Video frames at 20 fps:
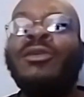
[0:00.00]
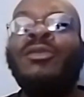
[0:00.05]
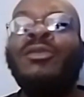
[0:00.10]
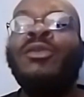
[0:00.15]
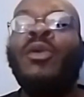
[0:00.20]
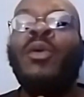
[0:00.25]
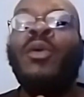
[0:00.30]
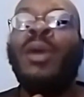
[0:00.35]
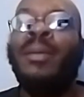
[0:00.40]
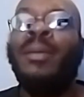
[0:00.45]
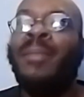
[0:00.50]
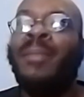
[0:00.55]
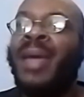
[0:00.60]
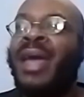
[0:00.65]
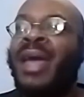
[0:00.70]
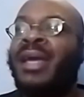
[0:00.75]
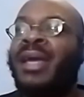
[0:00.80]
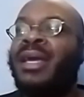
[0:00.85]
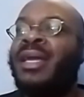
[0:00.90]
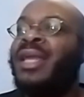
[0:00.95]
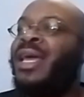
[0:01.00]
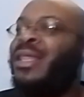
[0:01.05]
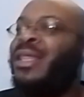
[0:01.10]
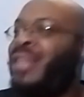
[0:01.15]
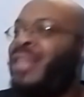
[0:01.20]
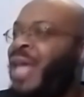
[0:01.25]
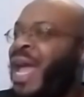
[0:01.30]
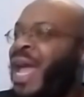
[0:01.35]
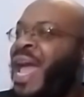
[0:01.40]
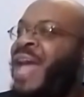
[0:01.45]
throwing Megan in
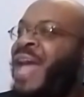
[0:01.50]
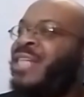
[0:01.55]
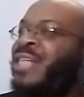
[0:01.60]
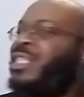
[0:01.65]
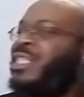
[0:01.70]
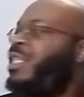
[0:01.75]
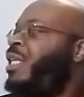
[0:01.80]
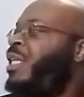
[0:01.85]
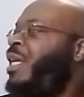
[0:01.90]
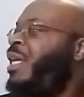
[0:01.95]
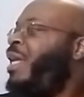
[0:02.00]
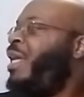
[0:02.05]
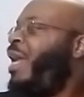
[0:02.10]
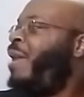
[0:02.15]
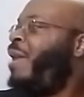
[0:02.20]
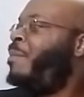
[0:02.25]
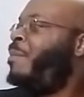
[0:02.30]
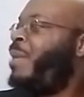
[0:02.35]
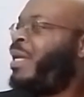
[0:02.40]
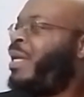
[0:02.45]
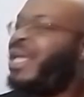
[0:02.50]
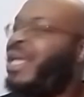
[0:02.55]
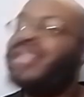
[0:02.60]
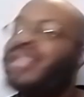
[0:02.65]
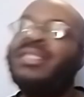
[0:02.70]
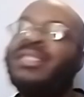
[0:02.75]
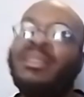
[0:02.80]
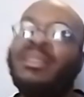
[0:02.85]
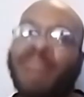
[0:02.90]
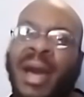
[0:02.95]
the Ashley and
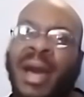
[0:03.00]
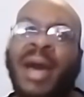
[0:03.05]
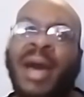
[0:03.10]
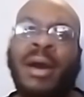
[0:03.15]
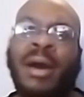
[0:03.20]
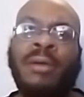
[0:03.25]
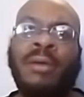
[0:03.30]
Mackenzie pile.